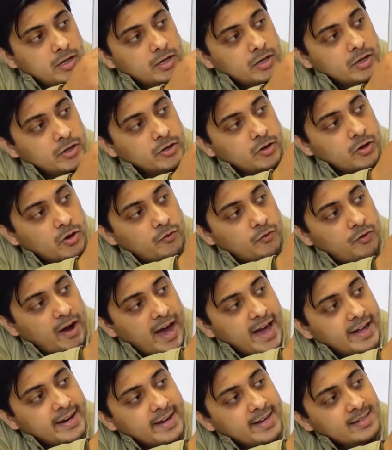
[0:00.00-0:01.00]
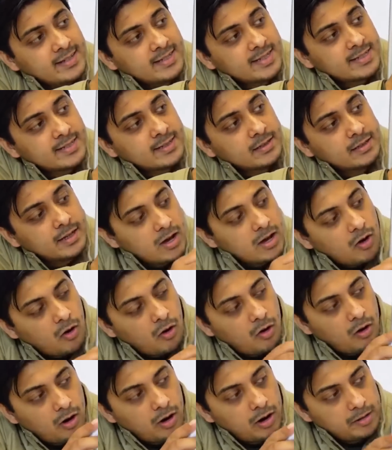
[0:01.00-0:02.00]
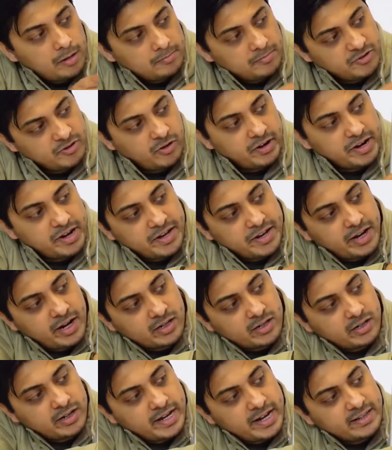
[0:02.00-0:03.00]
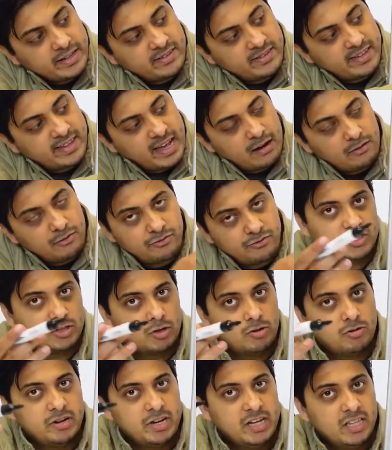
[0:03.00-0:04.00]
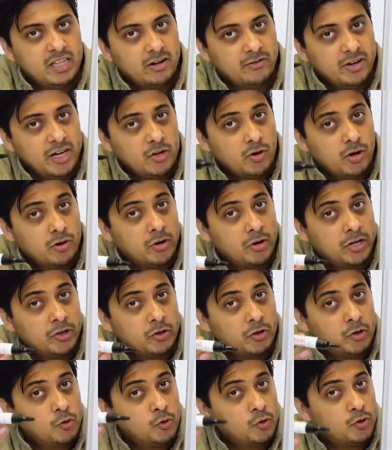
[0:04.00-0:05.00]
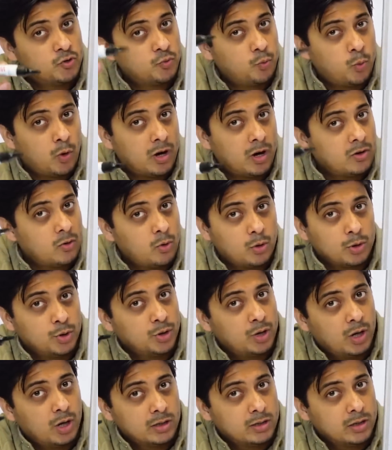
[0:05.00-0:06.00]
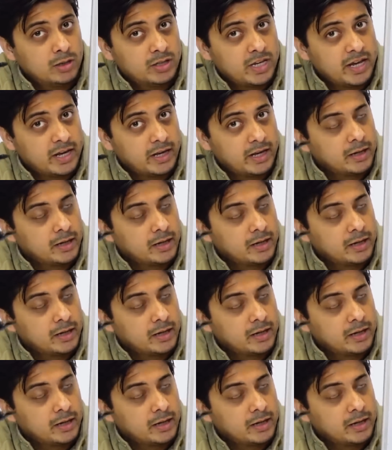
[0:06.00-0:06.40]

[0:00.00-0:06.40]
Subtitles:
your wirings or your inductor itself. So either way you are going to lose one or the other thing.